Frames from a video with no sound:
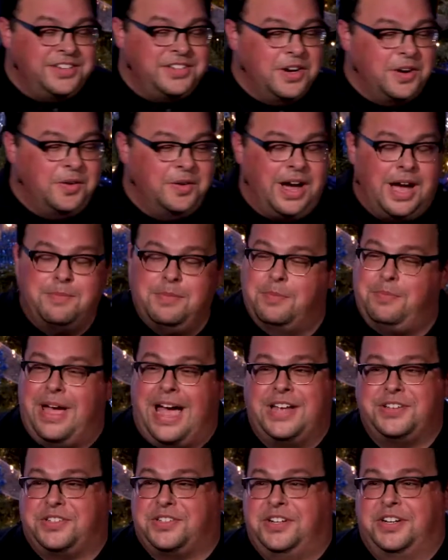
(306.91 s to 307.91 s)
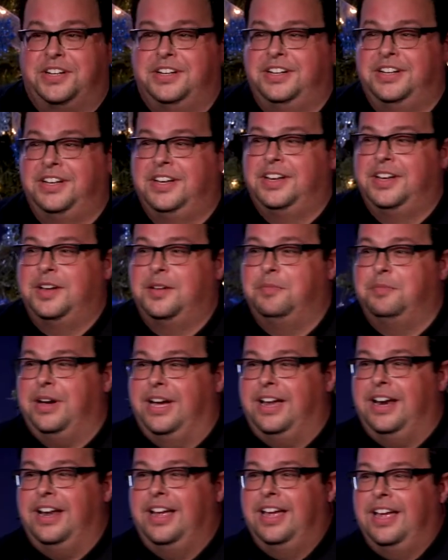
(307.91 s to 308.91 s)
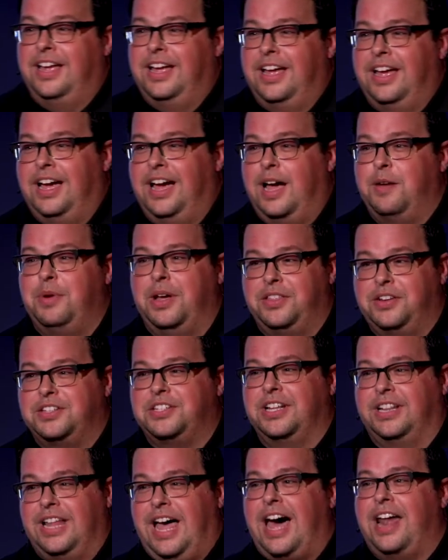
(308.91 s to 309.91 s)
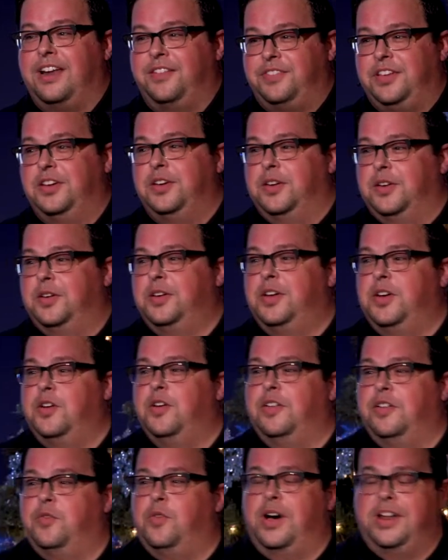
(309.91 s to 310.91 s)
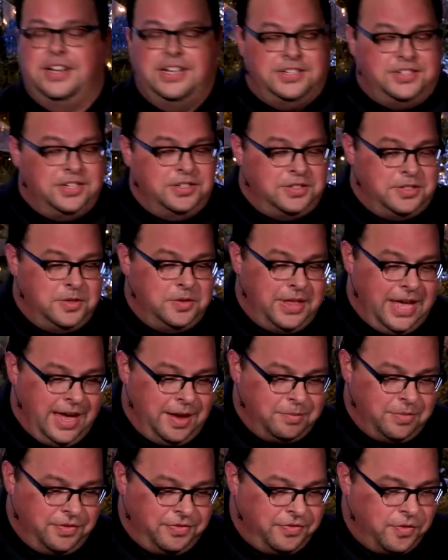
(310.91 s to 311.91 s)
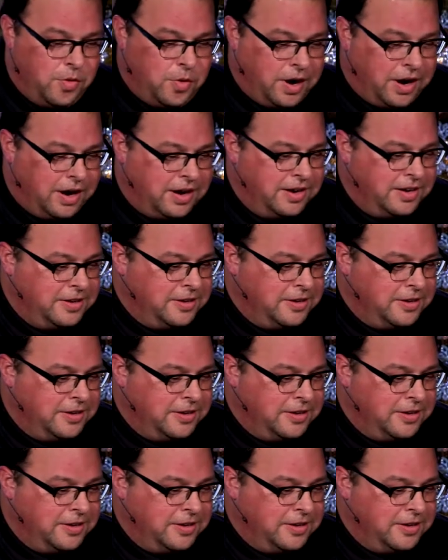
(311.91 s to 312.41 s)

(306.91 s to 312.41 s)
don't. I'm a pastor. But I bet there's a lot of you who have wanted to do that before.